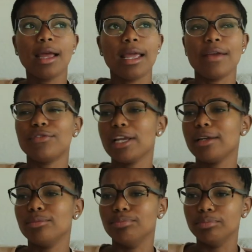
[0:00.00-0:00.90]

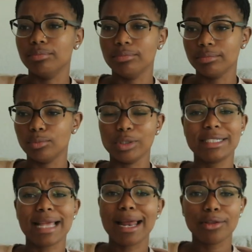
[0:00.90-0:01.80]
which
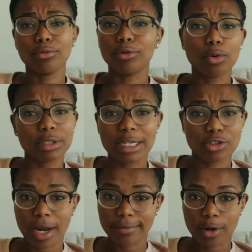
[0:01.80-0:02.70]
side of the road they
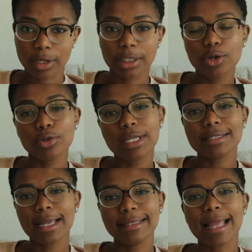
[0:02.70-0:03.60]
drive on. Little
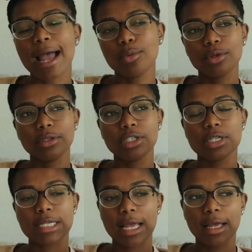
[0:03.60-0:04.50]
things like that will
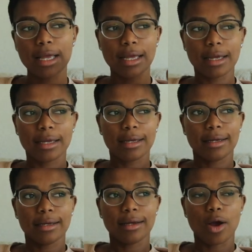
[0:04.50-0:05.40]
just
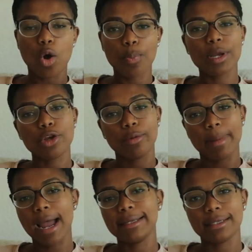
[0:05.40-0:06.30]
open your
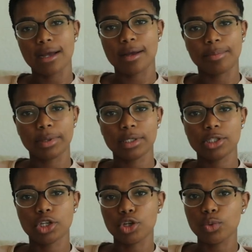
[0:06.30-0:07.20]
mind up
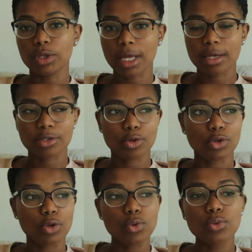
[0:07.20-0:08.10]
to new things. So
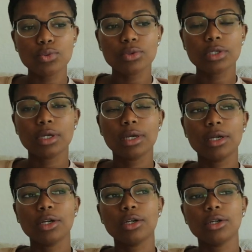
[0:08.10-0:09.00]
use
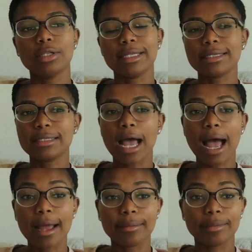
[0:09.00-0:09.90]
this
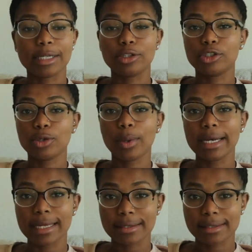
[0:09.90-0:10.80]
time in your
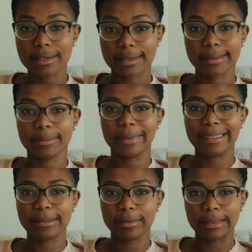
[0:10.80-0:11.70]
20s, because I'm about
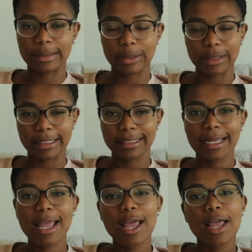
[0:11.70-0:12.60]
to be 30,
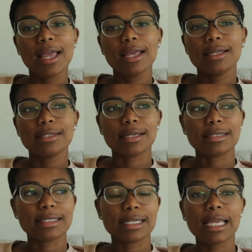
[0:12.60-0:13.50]
to
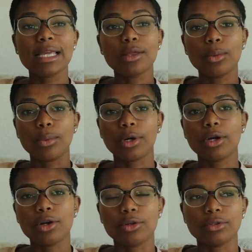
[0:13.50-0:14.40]
see the
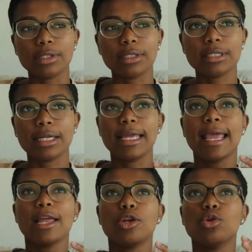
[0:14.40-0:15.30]
world, to
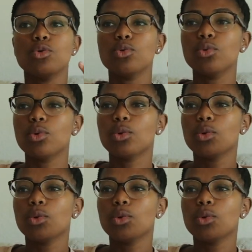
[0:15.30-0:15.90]
get new,